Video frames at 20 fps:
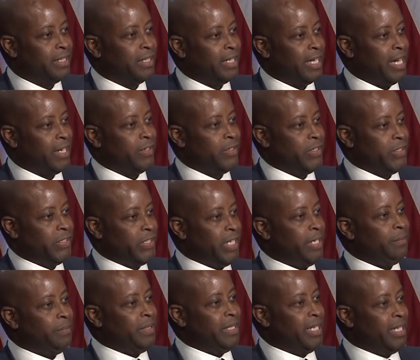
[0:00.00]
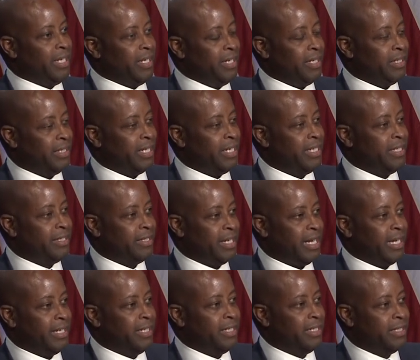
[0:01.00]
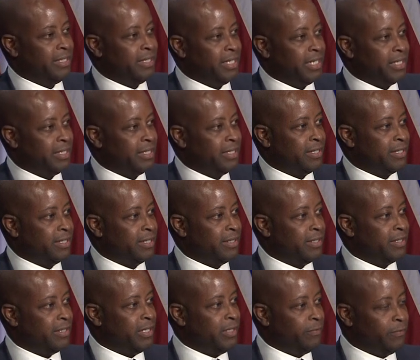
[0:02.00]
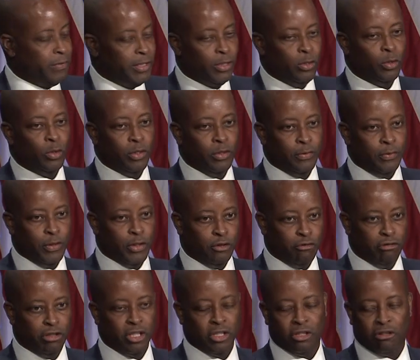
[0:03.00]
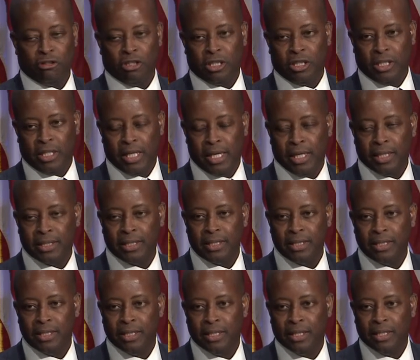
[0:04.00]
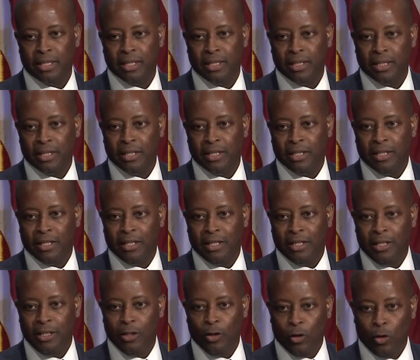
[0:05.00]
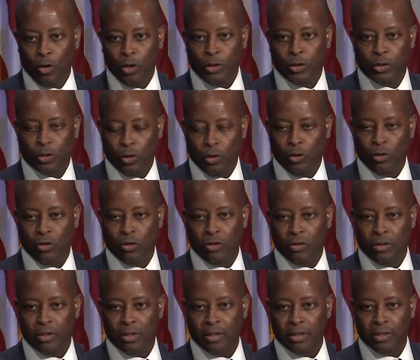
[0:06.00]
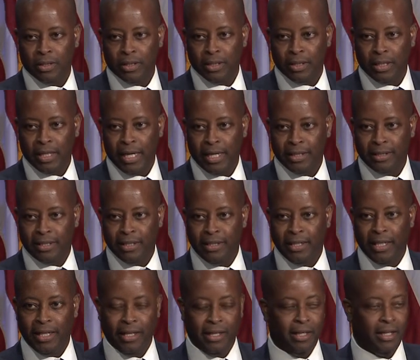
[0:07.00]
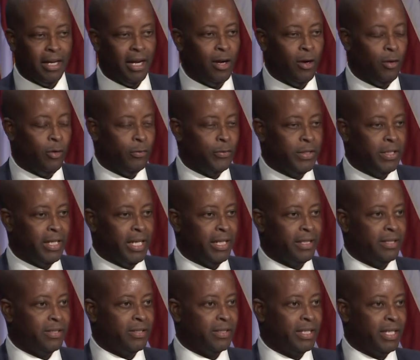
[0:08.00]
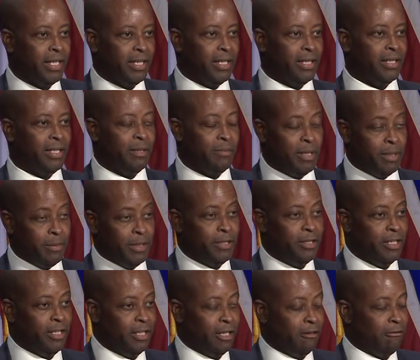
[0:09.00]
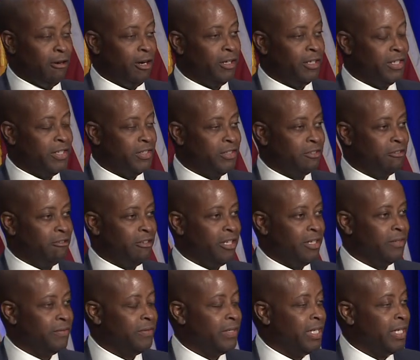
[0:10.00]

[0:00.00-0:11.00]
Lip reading: And on the same day that he signed it into existence, he vetoed the first Reconstruction Acts. He also, and today I often like to say that he may be turning around in his grave,